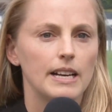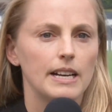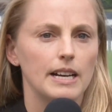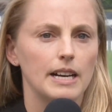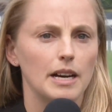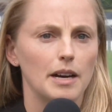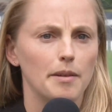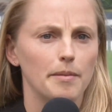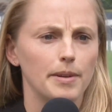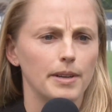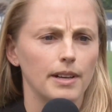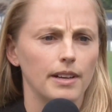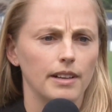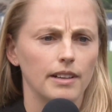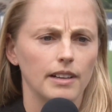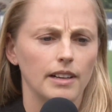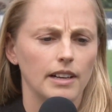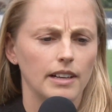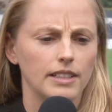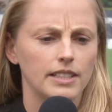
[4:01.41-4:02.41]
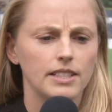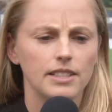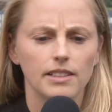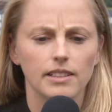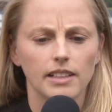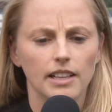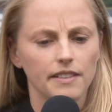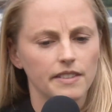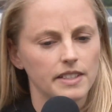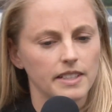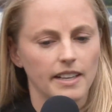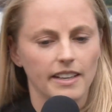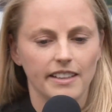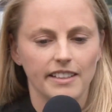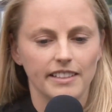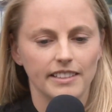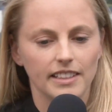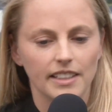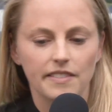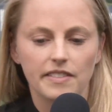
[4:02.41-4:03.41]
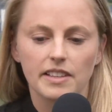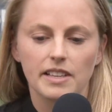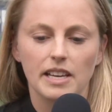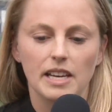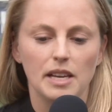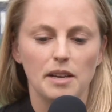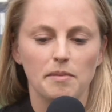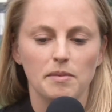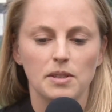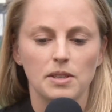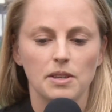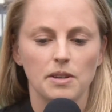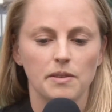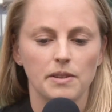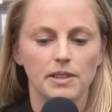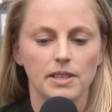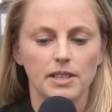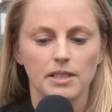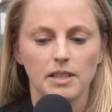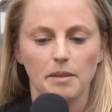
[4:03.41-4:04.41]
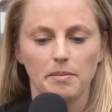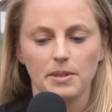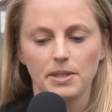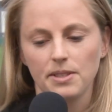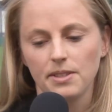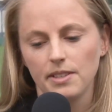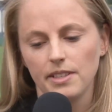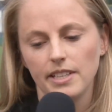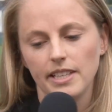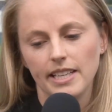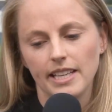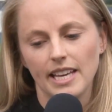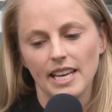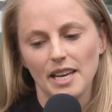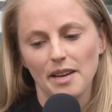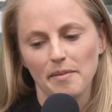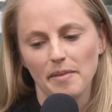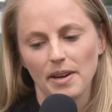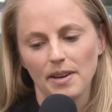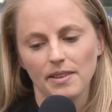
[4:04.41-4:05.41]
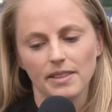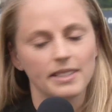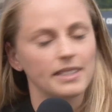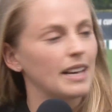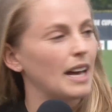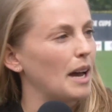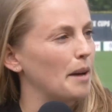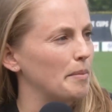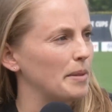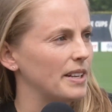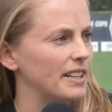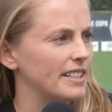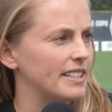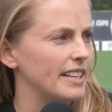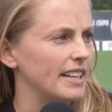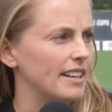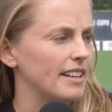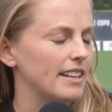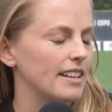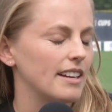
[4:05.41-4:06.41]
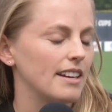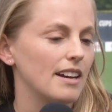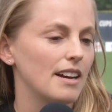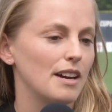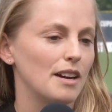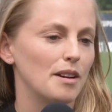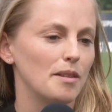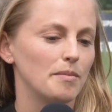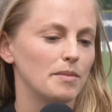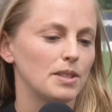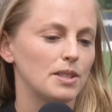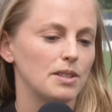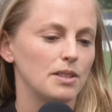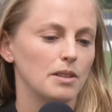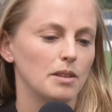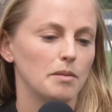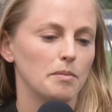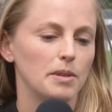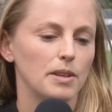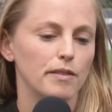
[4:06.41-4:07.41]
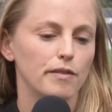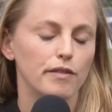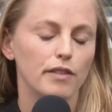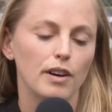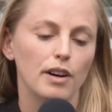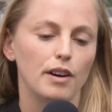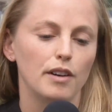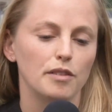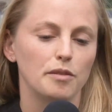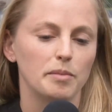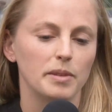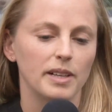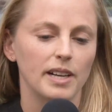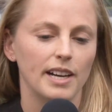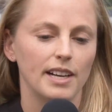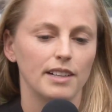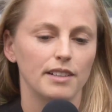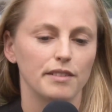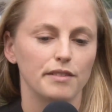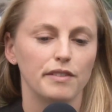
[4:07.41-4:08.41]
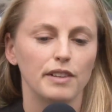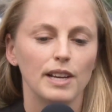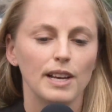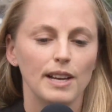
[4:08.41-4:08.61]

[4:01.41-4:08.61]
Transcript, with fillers: um, and I, I still love soccer and love the game. So when this opportunity came, I was happy to take it, um, still be involved, but kind of